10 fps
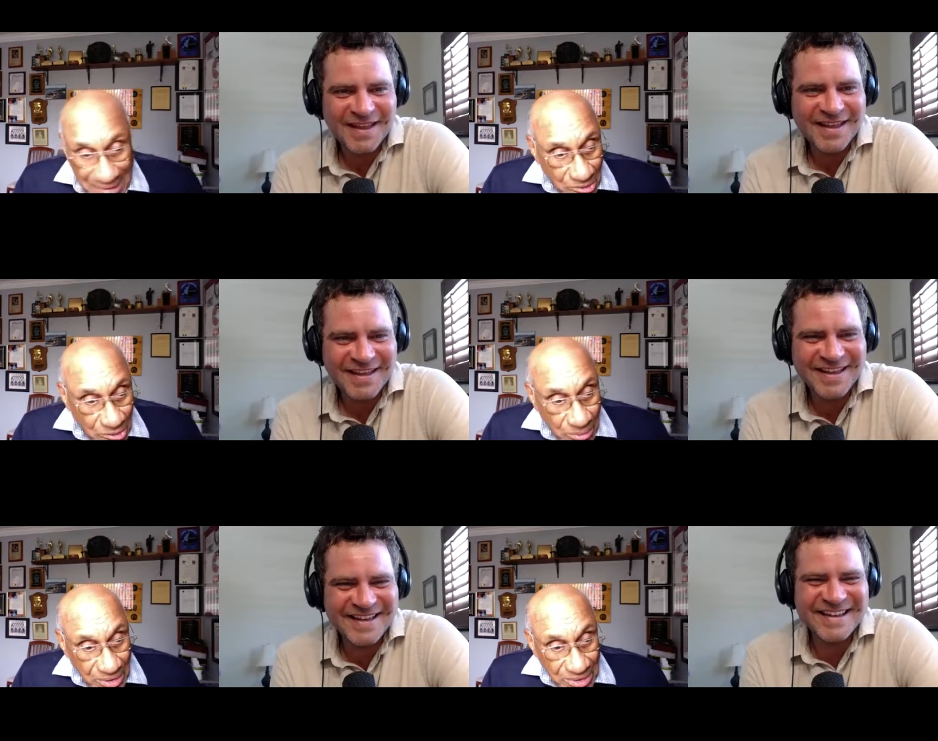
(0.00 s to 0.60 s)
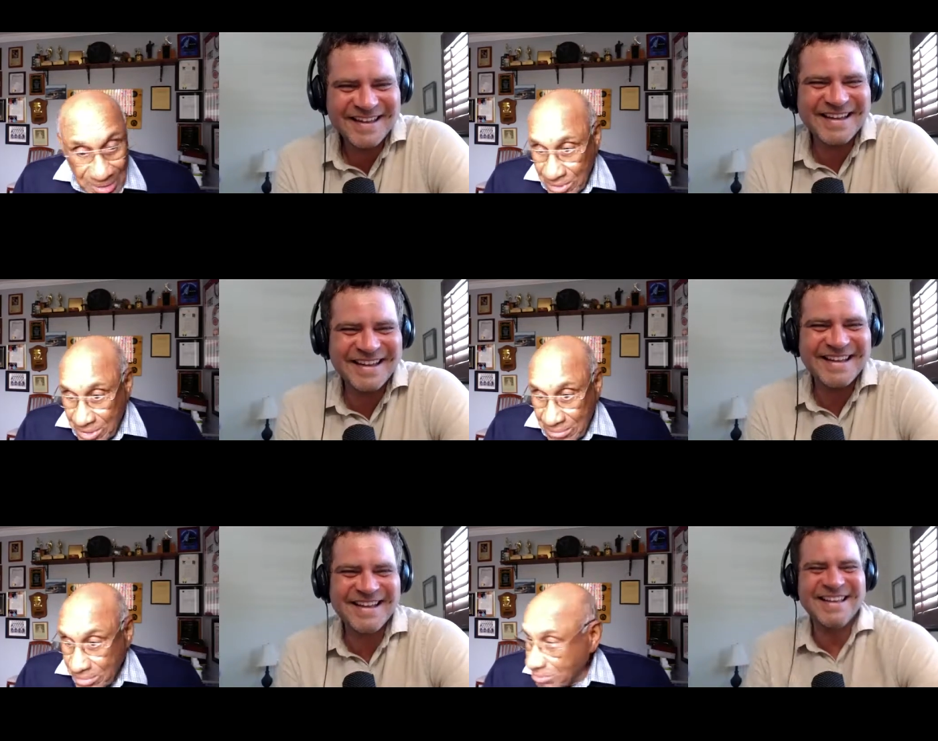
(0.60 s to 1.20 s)
Speaker 1: Nobody's,
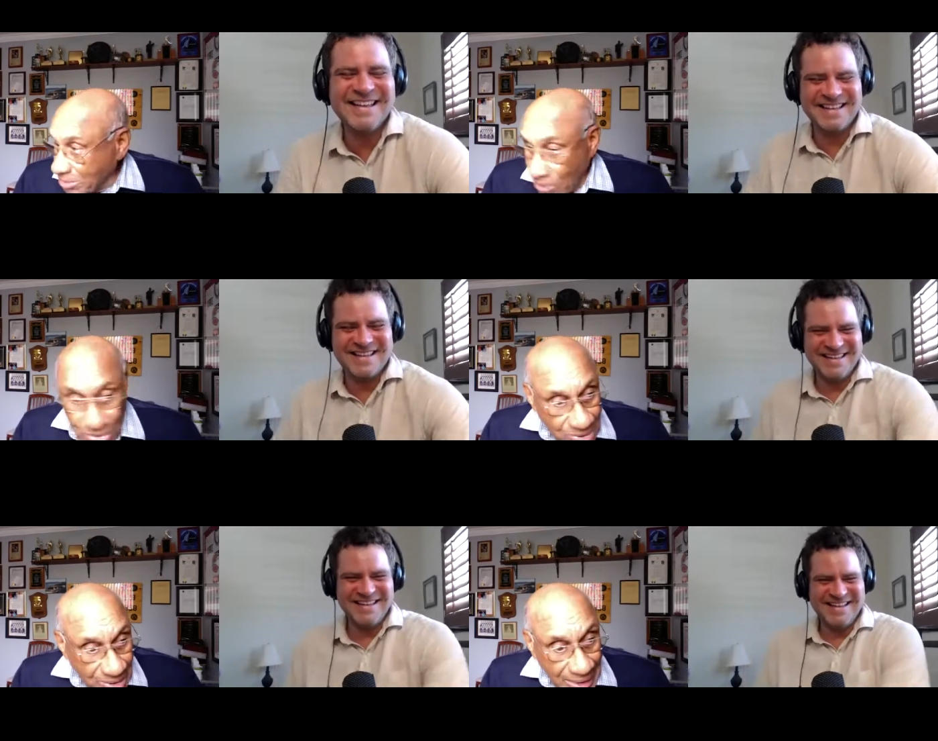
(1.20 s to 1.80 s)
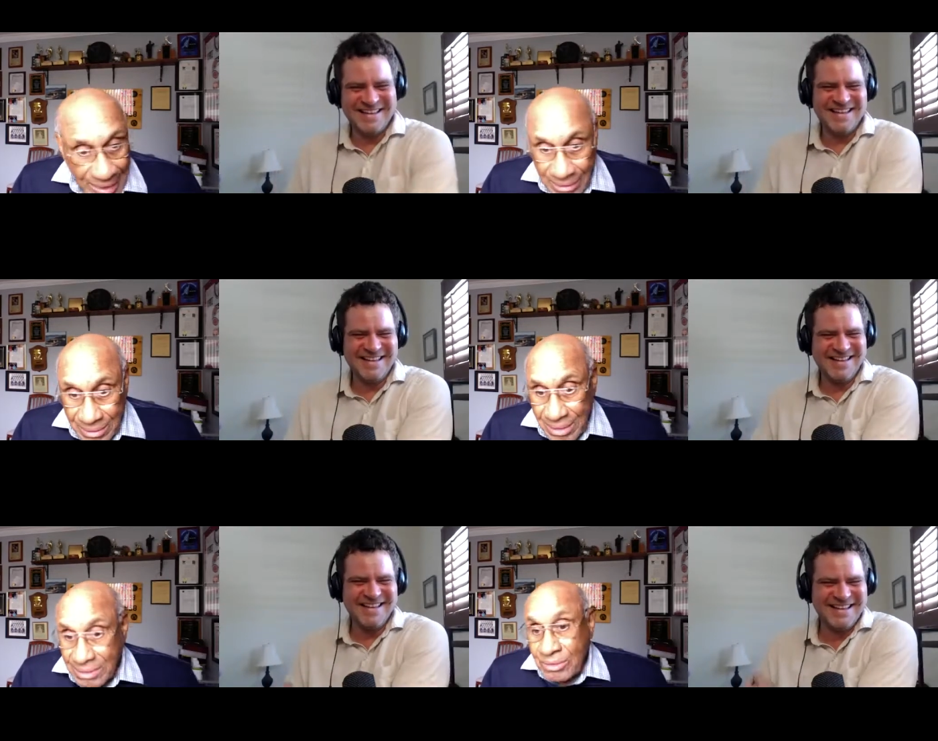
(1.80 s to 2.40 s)
you know, said, "Hey,
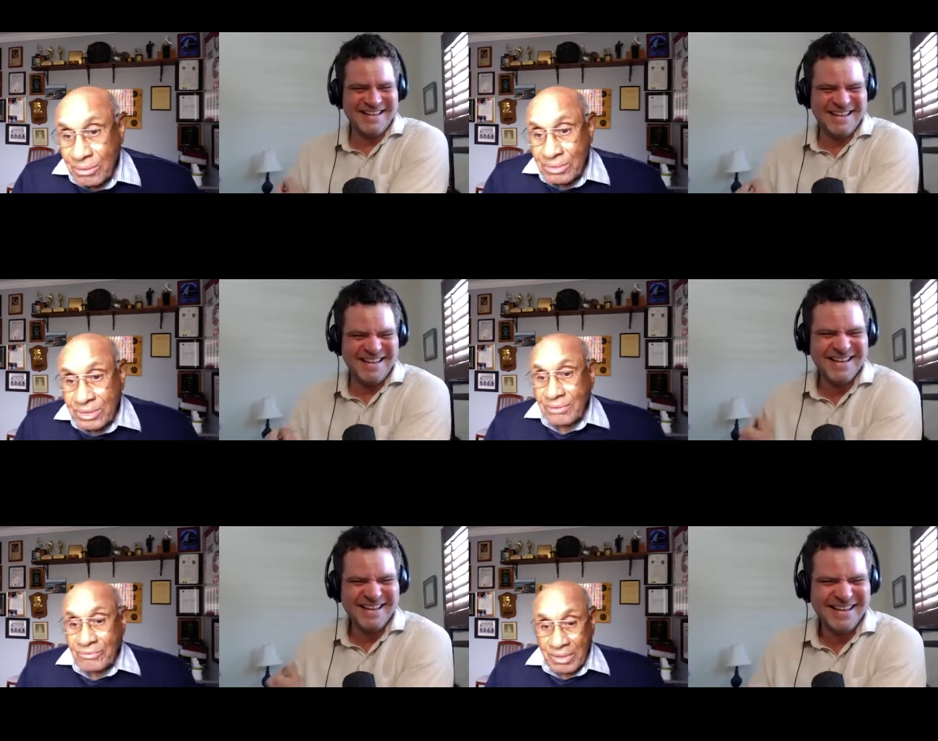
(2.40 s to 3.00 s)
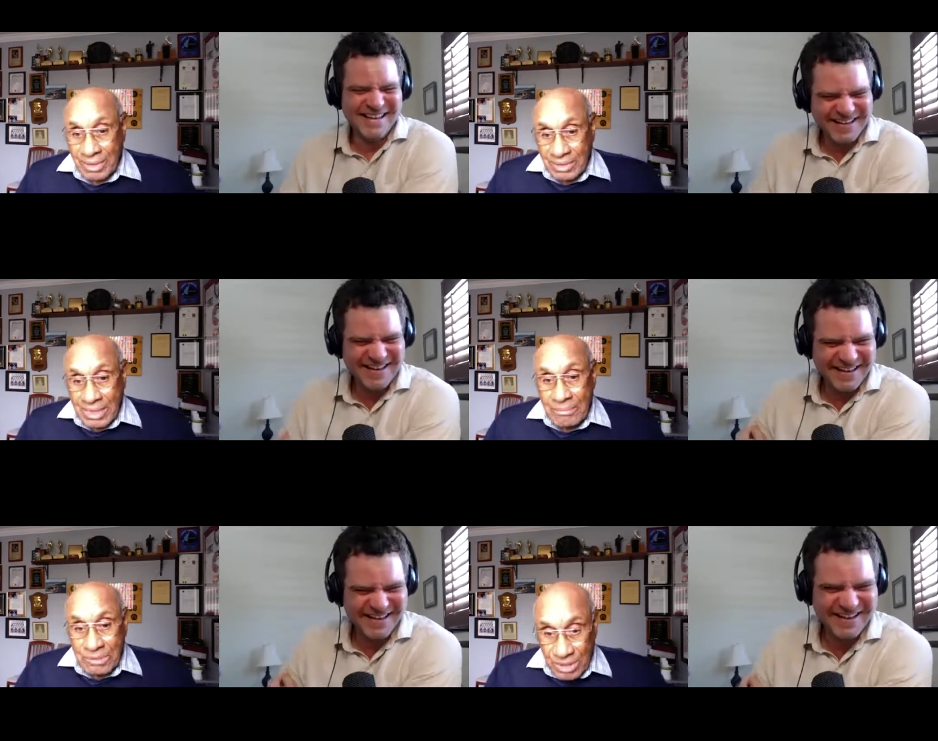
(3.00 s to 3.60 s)
you know, sit in front of this
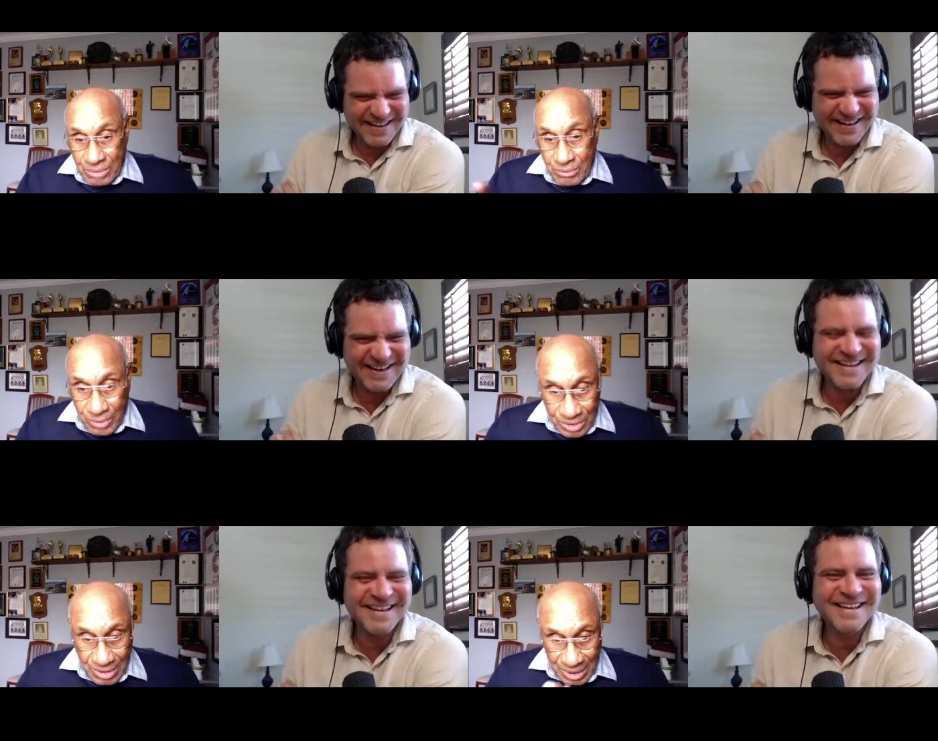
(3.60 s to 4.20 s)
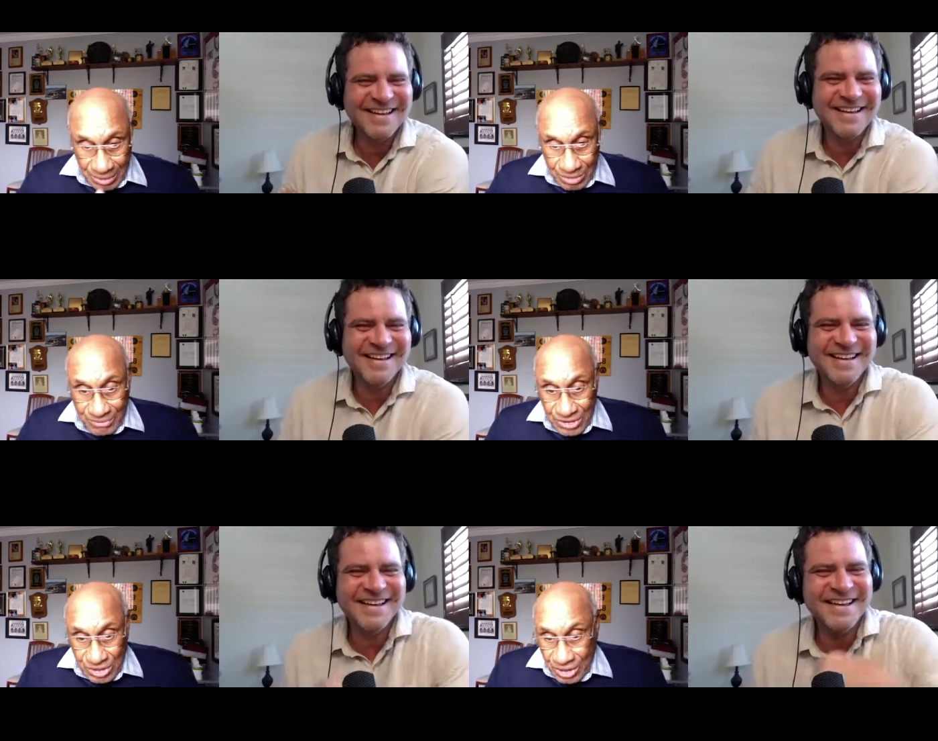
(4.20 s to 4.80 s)
eye machine. We want to see how your
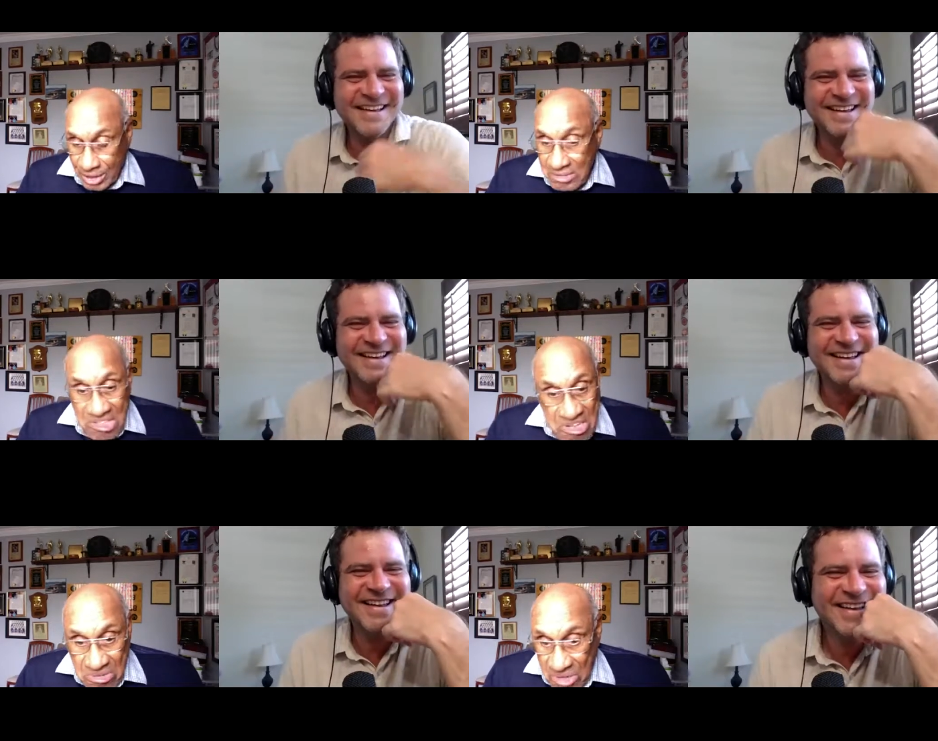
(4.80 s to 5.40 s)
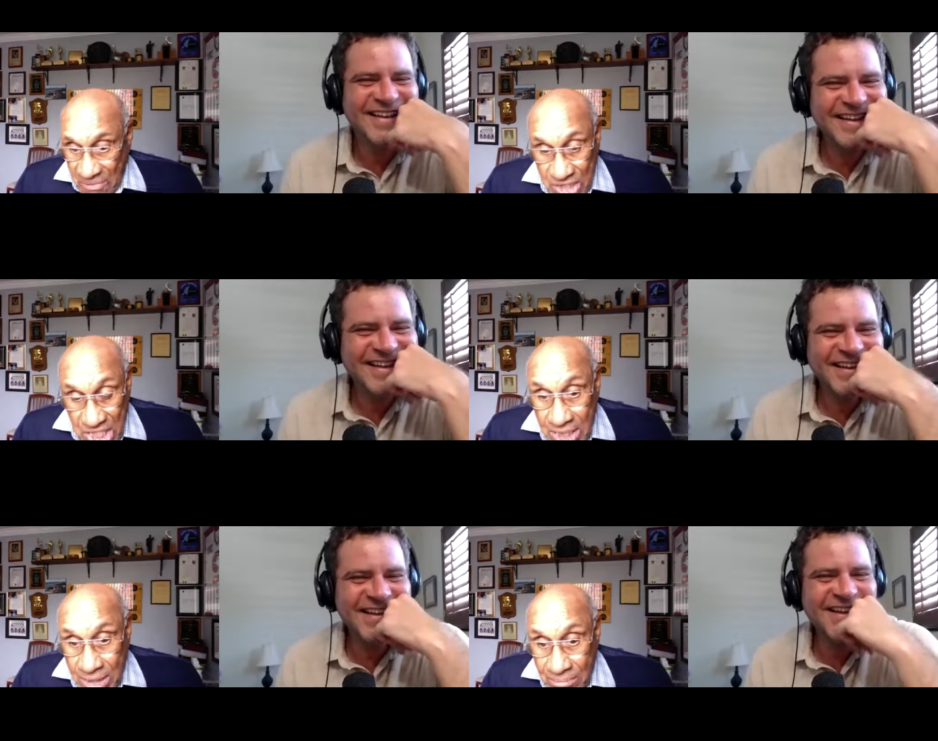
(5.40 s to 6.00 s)
vision is." Never
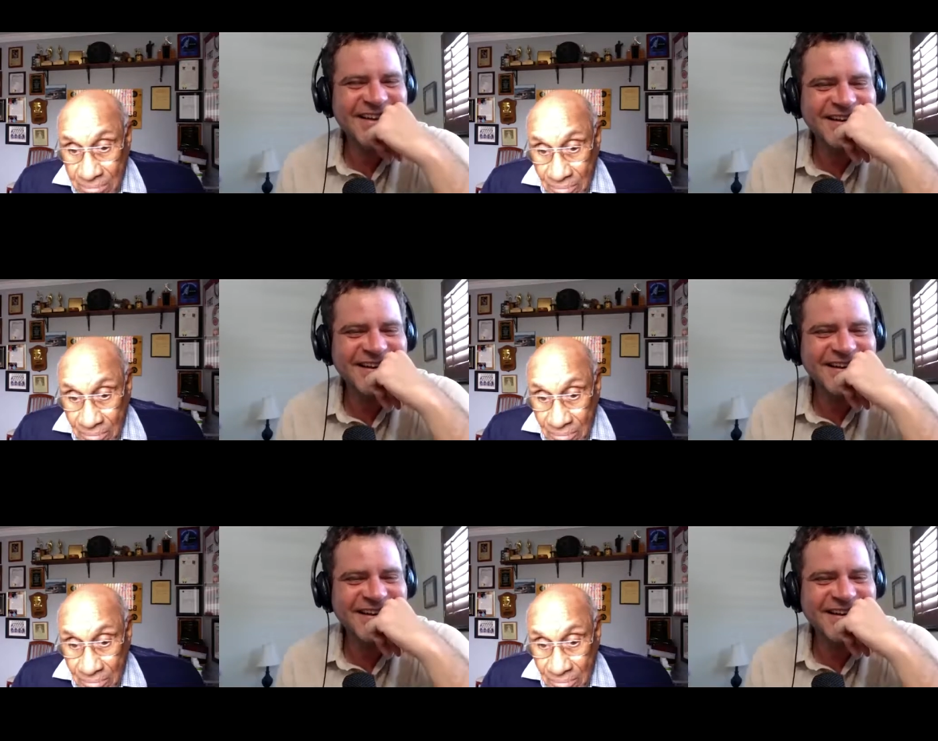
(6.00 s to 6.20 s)
did.